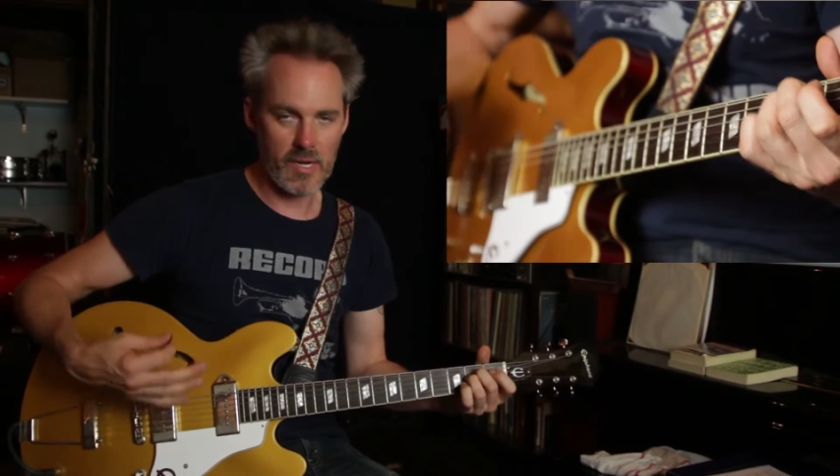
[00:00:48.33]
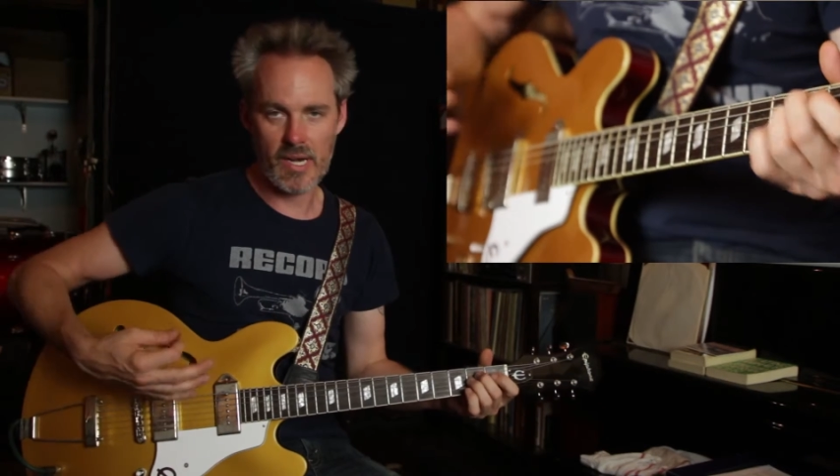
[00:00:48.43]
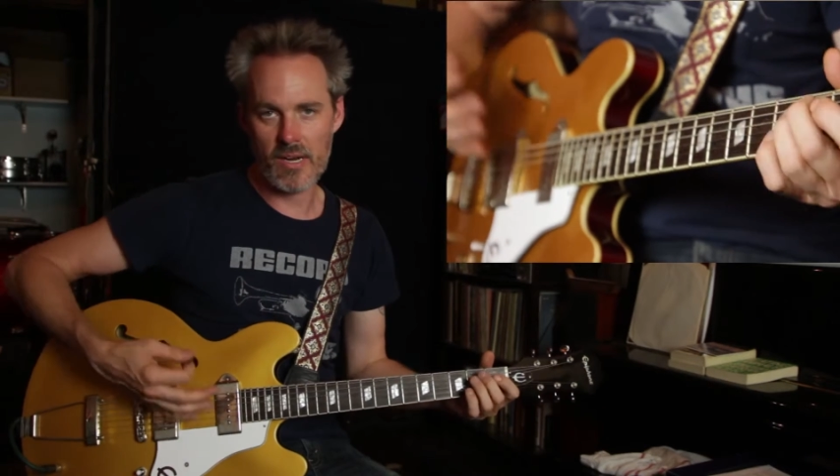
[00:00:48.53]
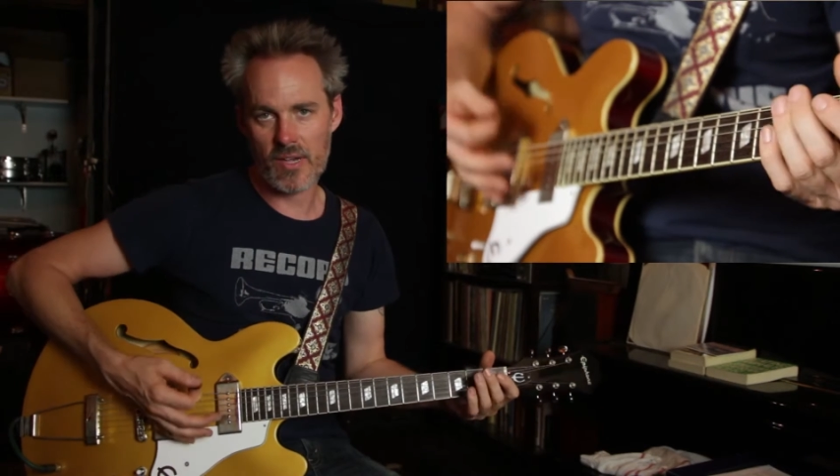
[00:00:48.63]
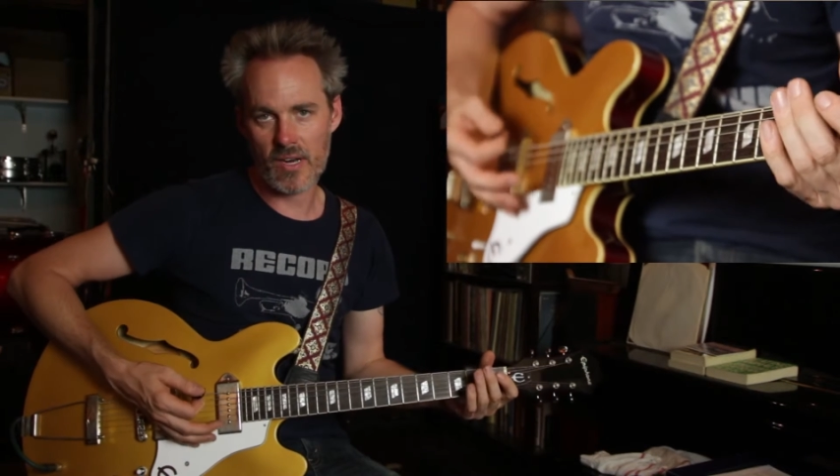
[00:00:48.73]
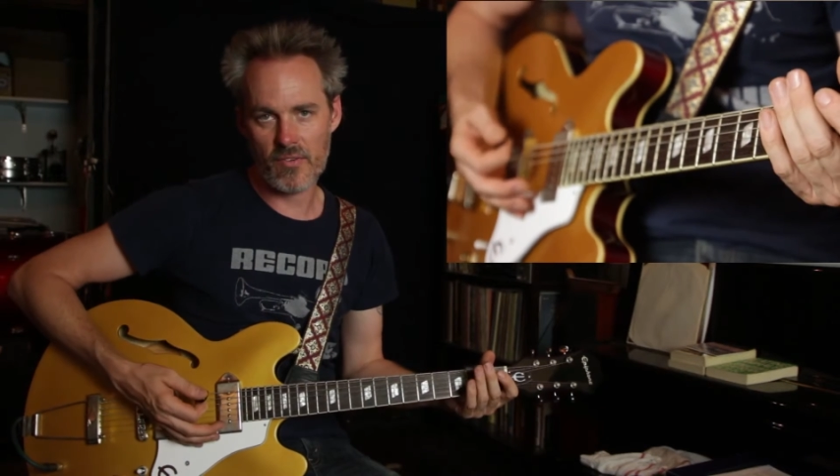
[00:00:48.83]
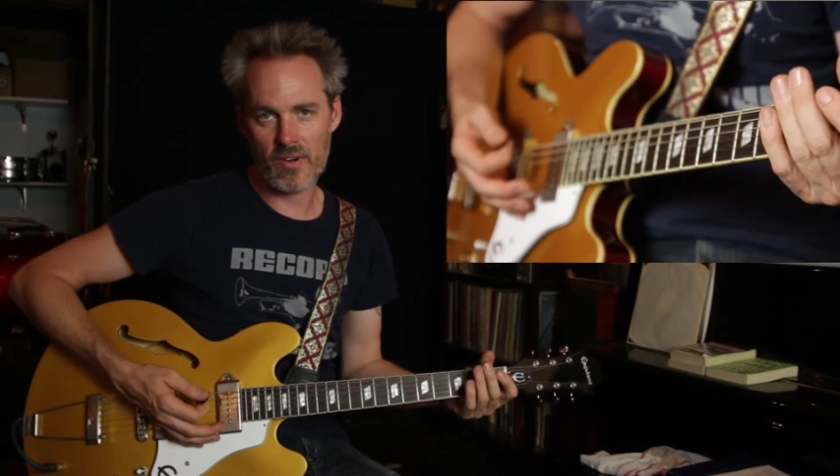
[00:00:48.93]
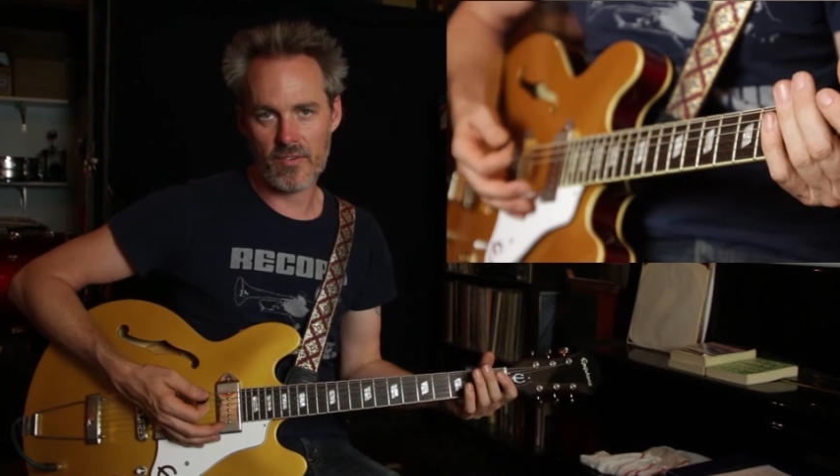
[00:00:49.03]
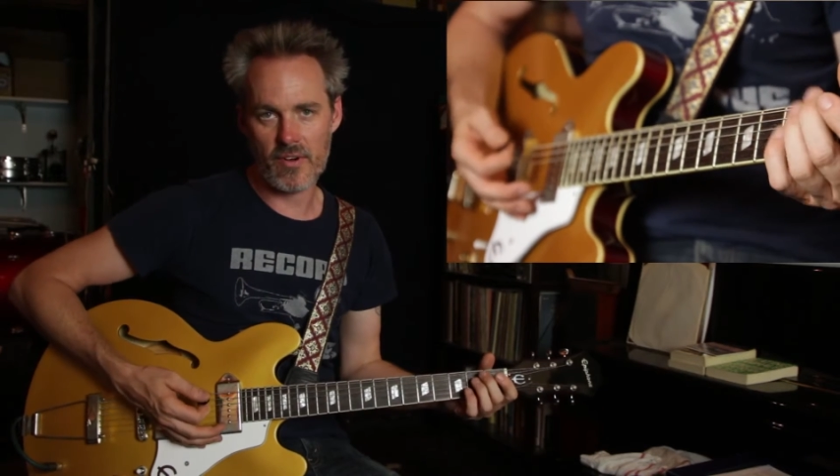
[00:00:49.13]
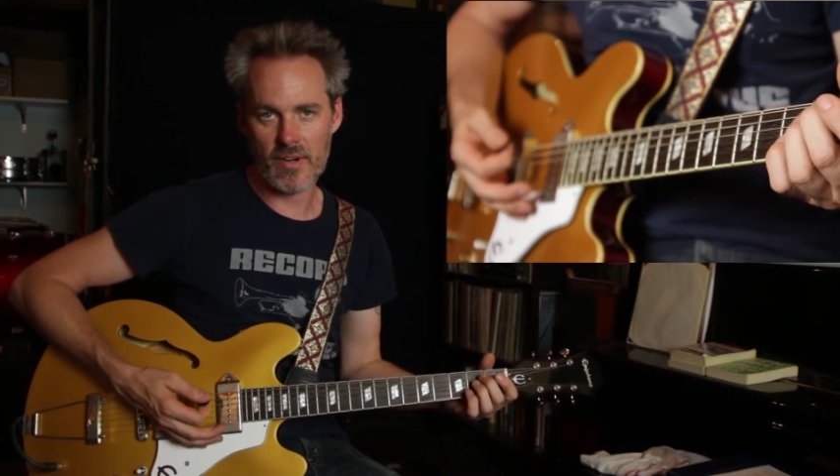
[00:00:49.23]
and any kind of
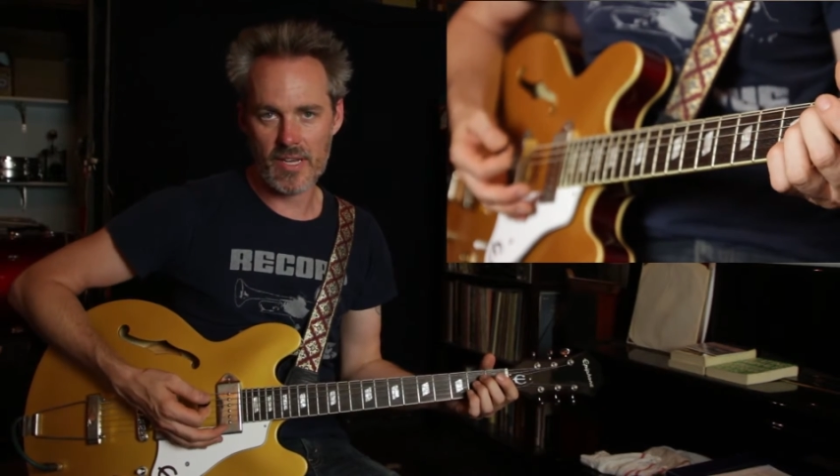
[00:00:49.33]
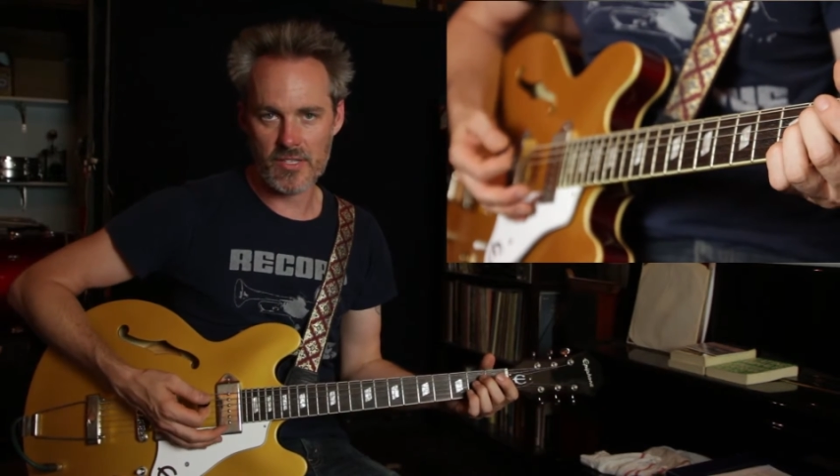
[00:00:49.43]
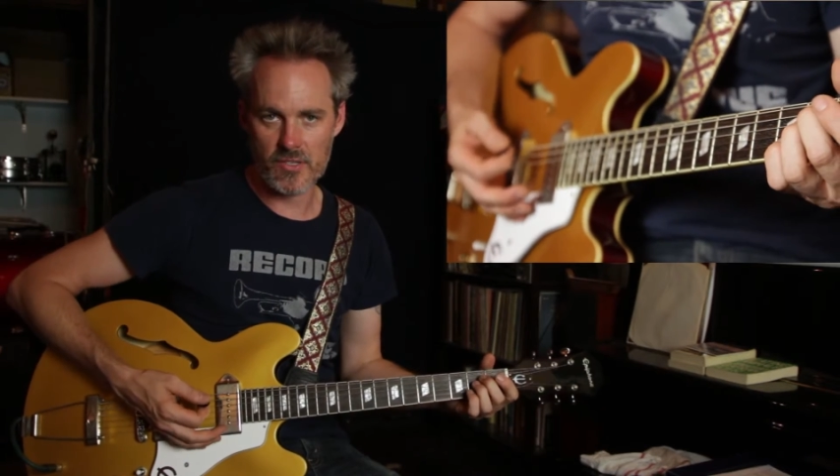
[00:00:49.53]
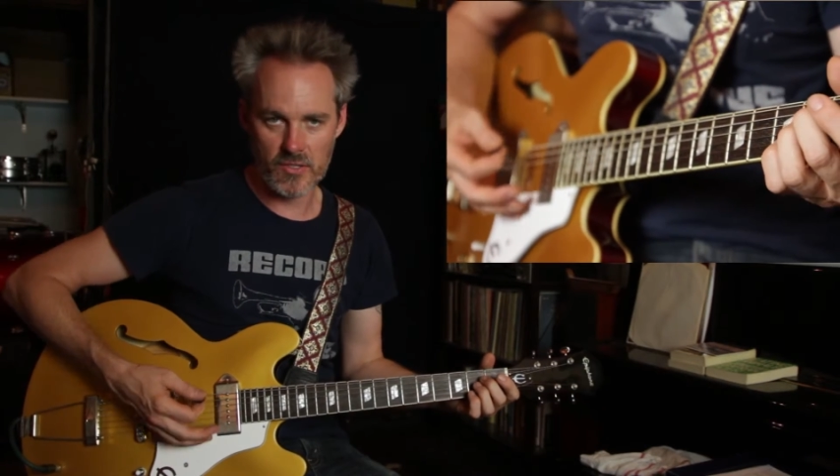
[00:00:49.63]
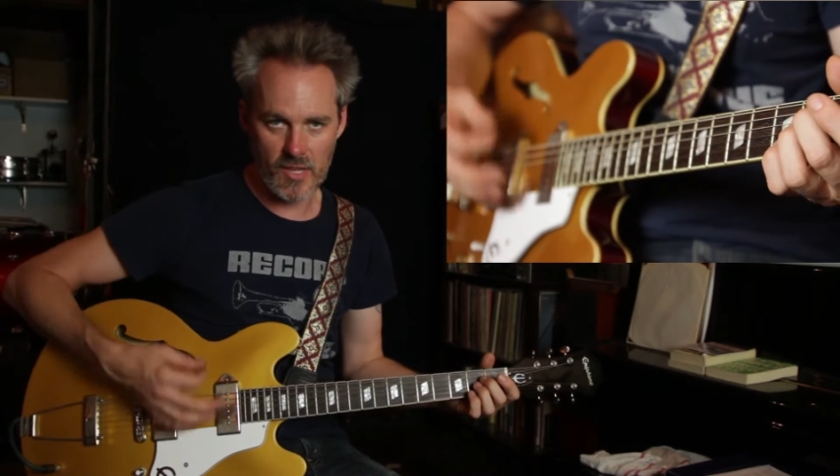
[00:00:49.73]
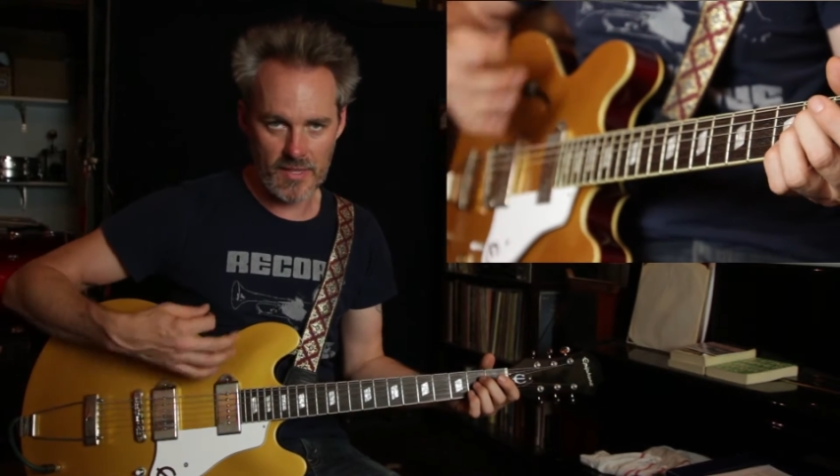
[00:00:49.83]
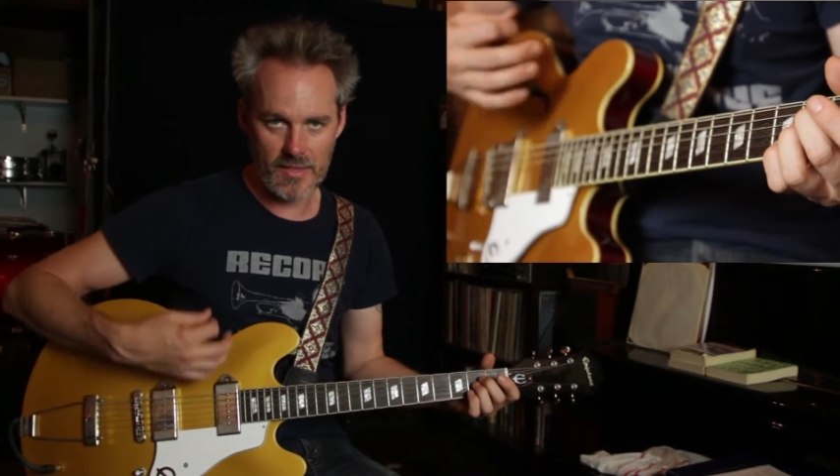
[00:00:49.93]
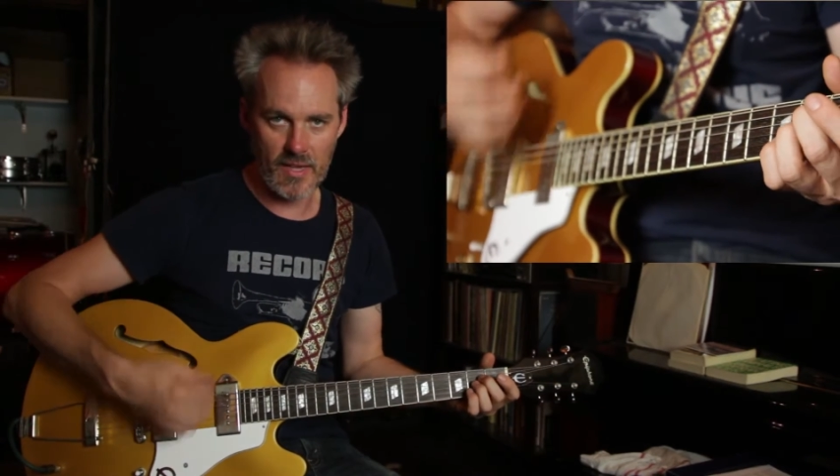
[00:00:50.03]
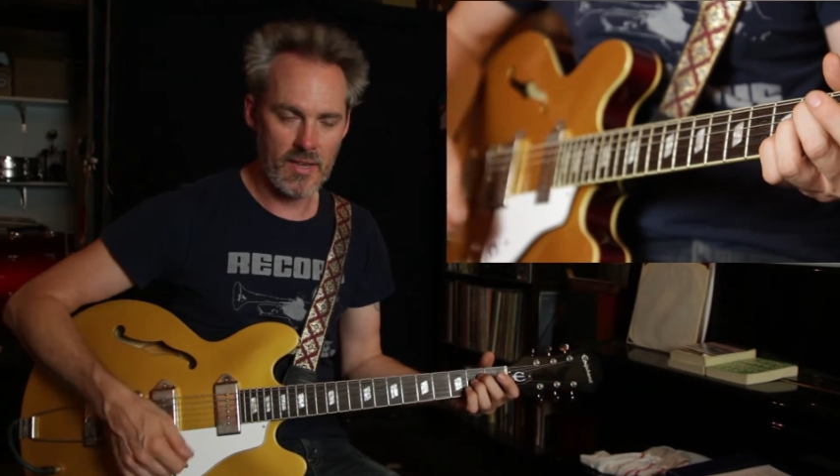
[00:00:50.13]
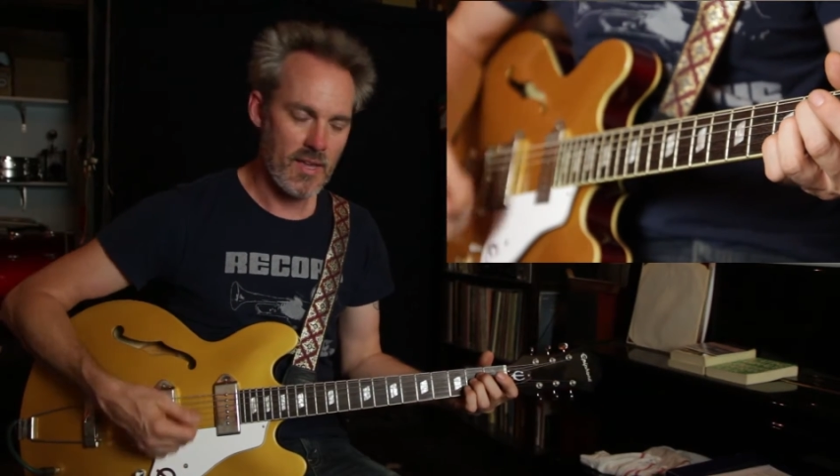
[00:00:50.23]
variations like
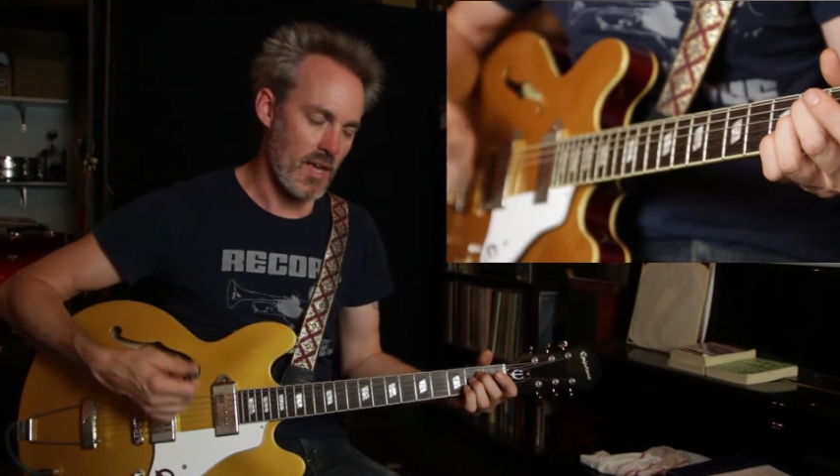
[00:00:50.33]
that.